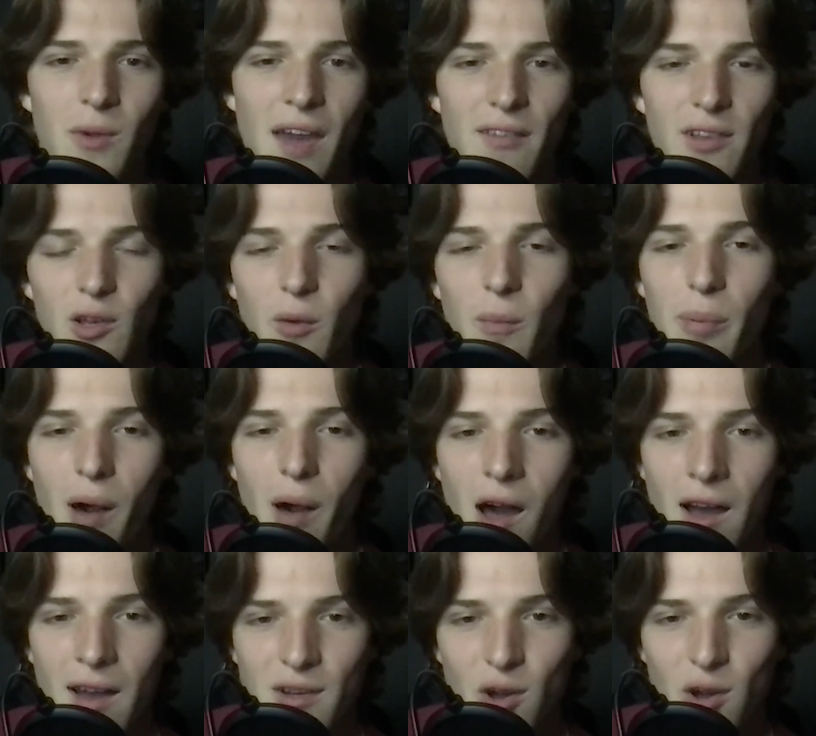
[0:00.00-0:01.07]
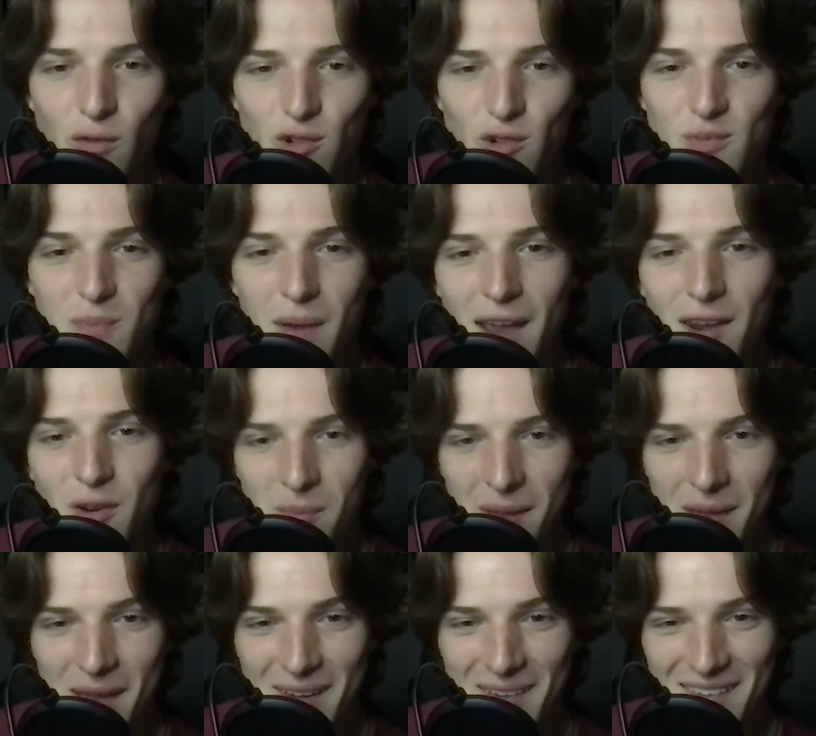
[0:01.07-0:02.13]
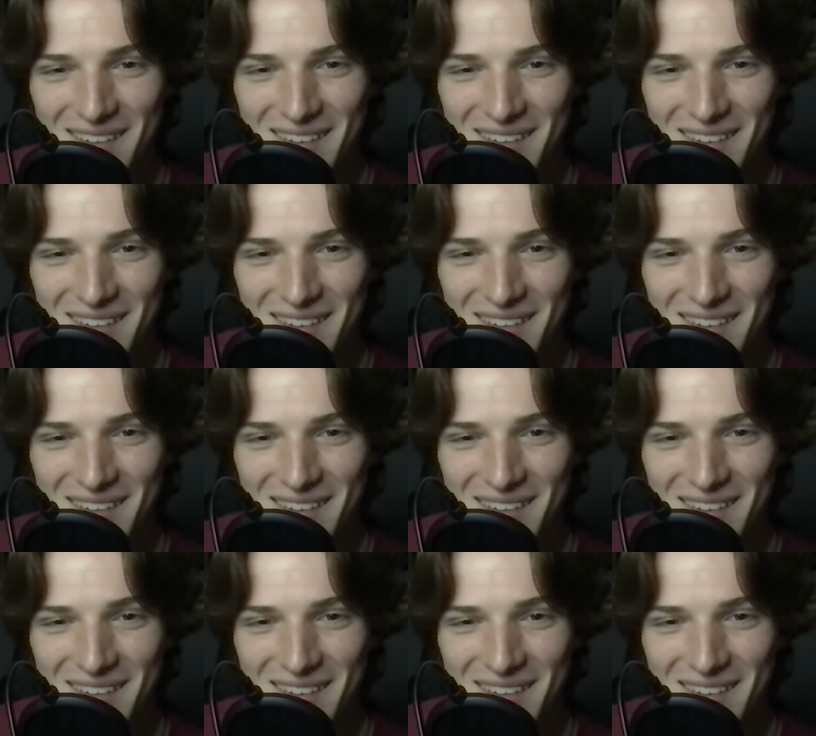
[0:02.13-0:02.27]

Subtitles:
have a little bond over SpiderMan.